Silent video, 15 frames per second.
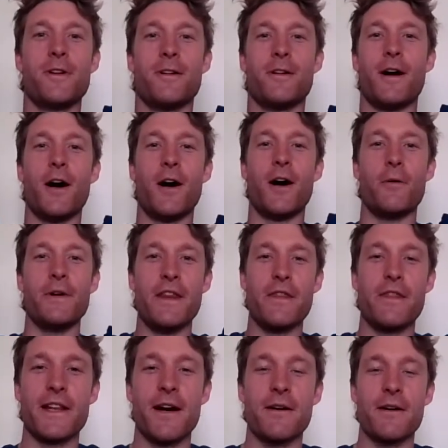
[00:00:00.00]
Oh, we didn't
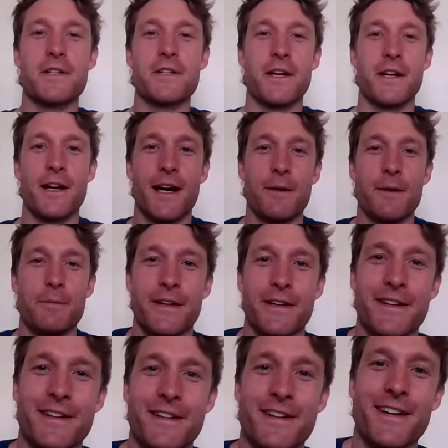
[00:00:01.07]
think that was going to
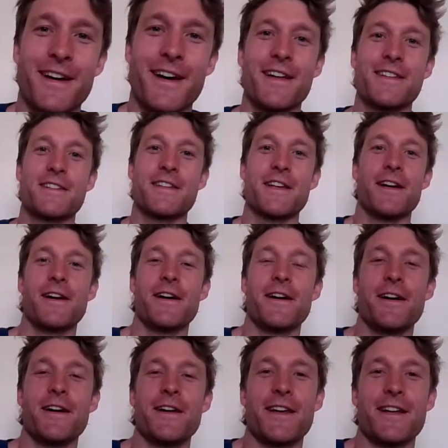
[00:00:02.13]
happen. That's
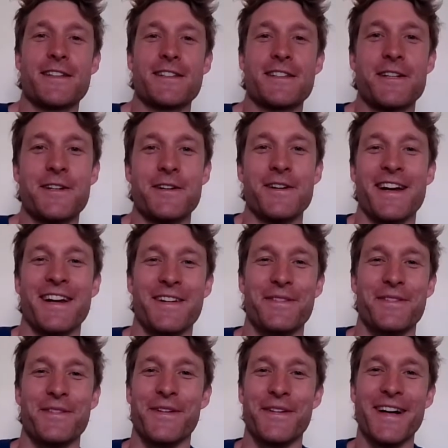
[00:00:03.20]

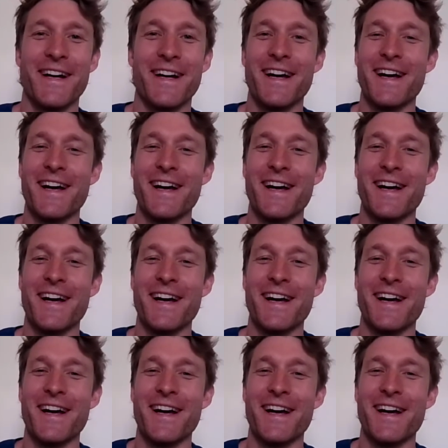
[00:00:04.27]
incredible.